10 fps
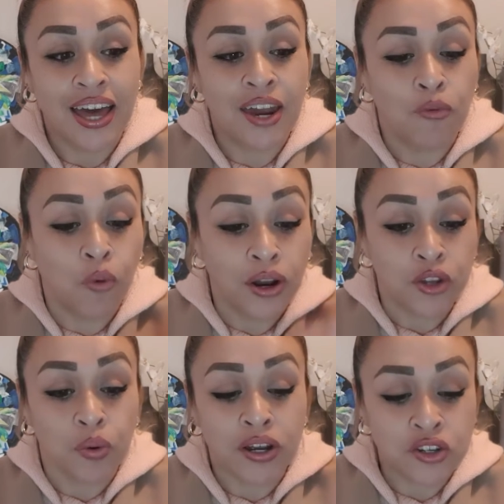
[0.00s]
And what
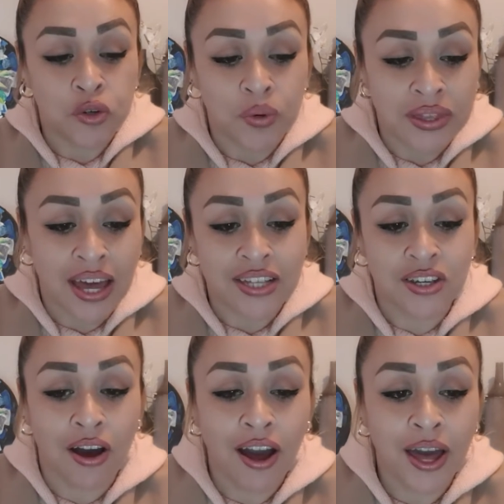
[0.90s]
do I do in that
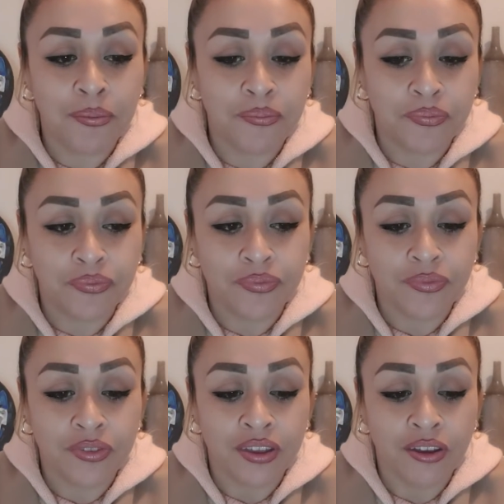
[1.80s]
time?
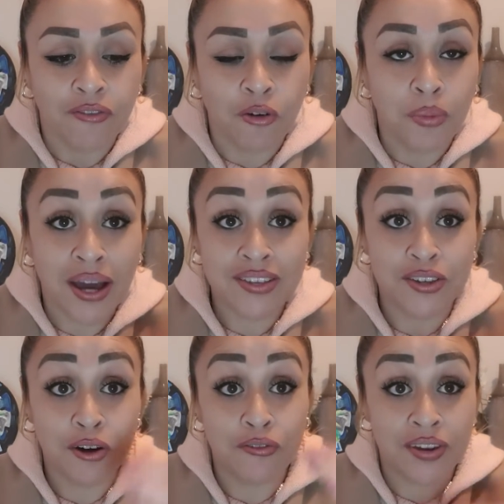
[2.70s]
for
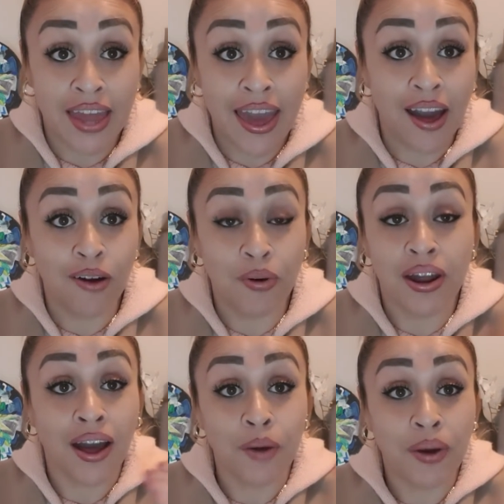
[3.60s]
myself now, when
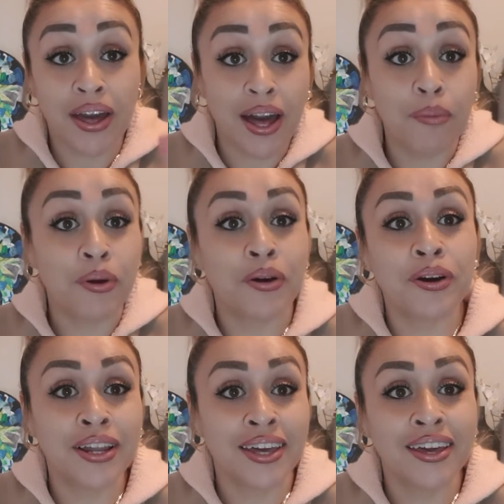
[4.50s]
I wake up
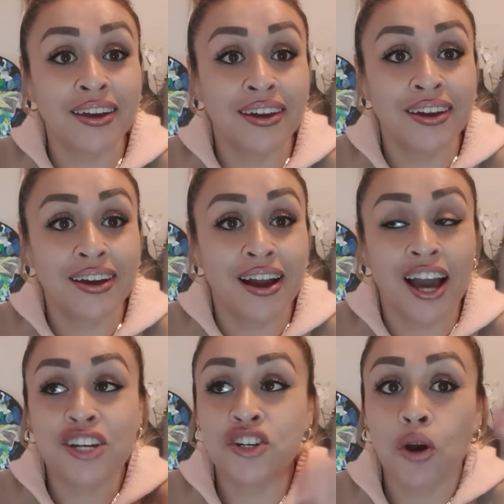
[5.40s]
early,
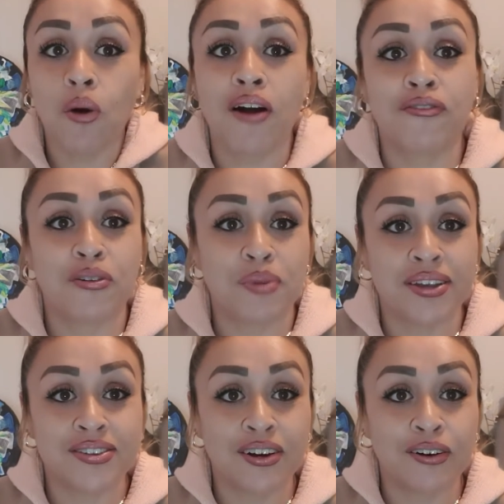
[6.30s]
I show up for
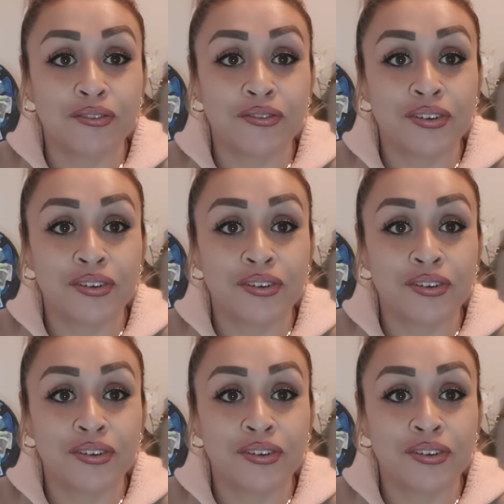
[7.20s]
myself.